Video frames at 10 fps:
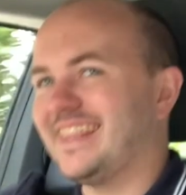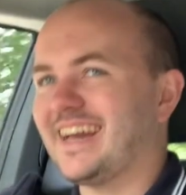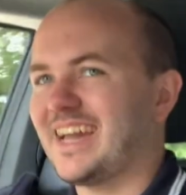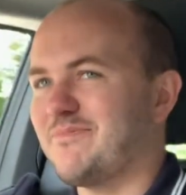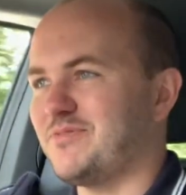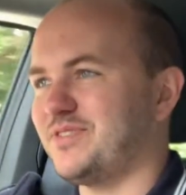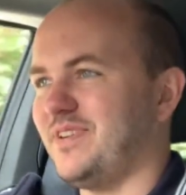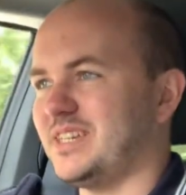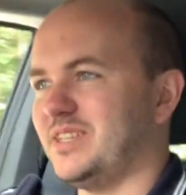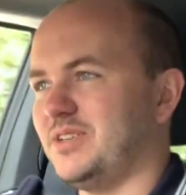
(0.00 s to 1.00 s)
camera's
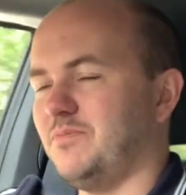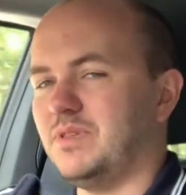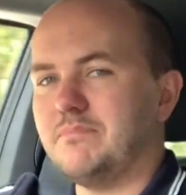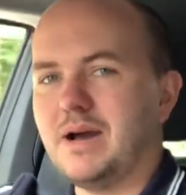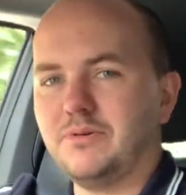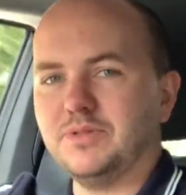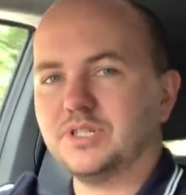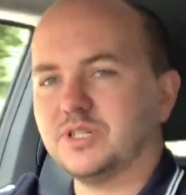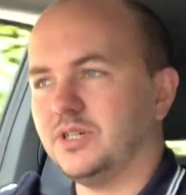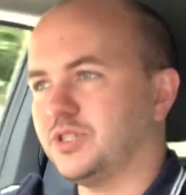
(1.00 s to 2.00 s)
fastened on with a mount
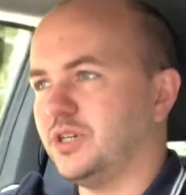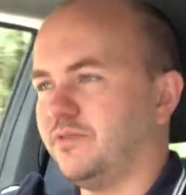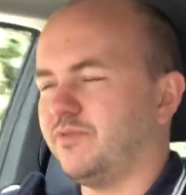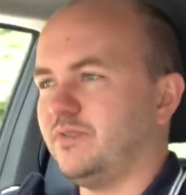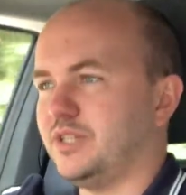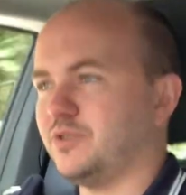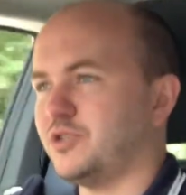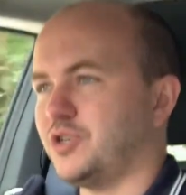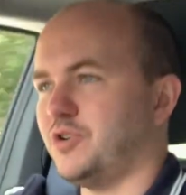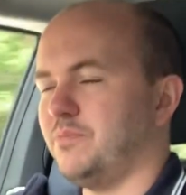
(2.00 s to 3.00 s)
that's got sort of 3
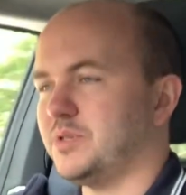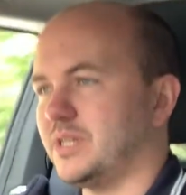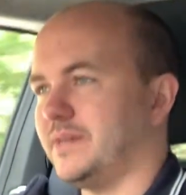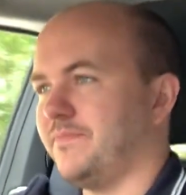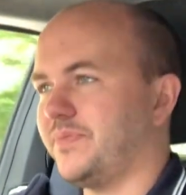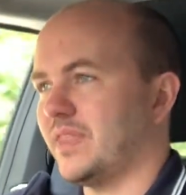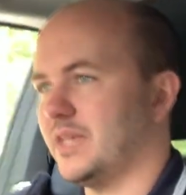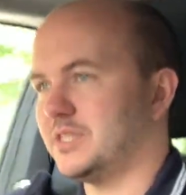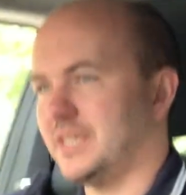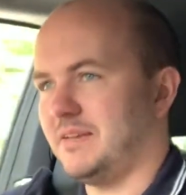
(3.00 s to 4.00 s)
suction cups on it,
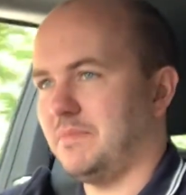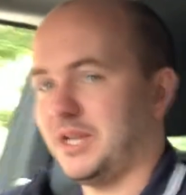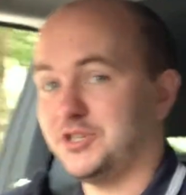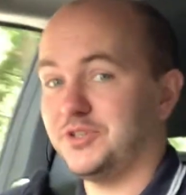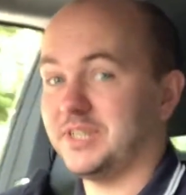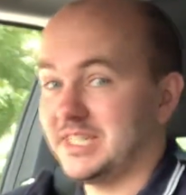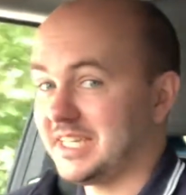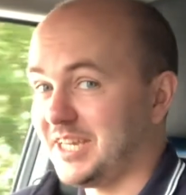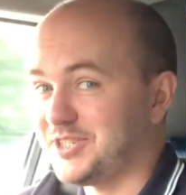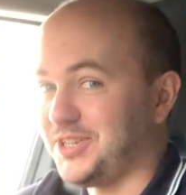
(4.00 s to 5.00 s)
so that it makes sure that it
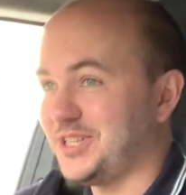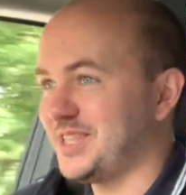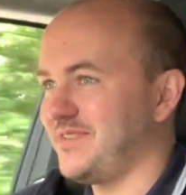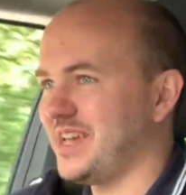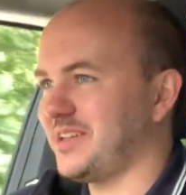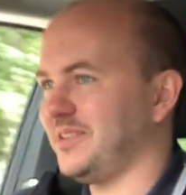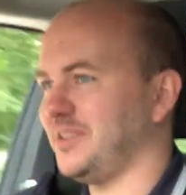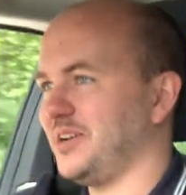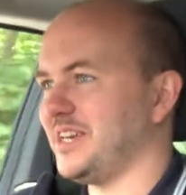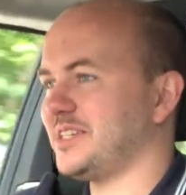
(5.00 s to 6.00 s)
stays solid to the vehicle,
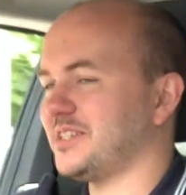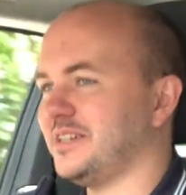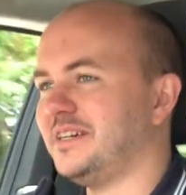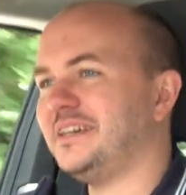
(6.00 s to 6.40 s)
honest.